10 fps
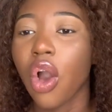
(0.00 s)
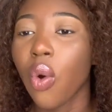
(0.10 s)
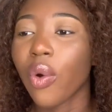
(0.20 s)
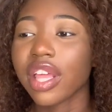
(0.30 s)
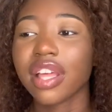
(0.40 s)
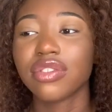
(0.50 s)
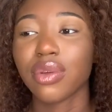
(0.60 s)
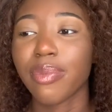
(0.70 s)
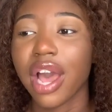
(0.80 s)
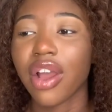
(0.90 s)
white lives don't
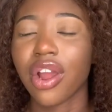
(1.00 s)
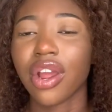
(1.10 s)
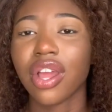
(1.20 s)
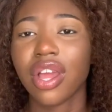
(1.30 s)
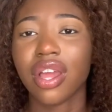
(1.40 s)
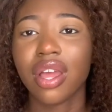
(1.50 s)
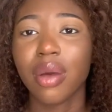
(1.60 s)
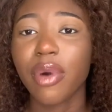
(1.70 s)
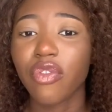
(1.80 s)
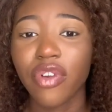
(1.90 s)
matter.
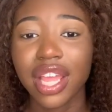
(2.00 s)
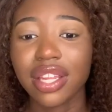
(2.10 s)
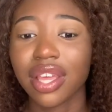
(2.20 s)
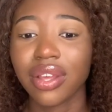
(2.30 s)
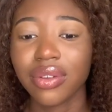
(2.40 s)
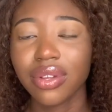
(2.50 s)
But right now,